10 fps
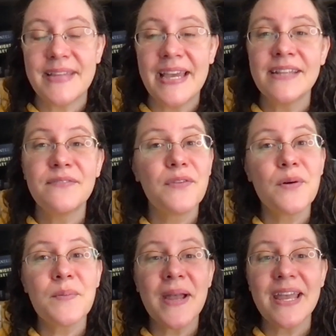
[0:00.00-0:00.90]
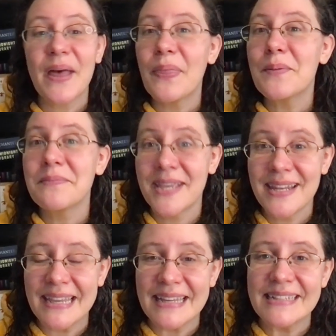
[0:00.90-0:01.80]
and for my other
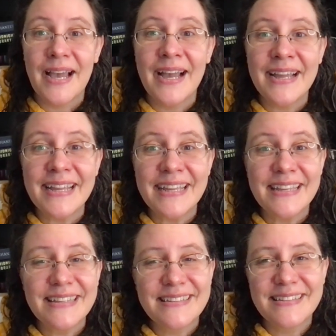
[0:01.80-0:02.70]
media. I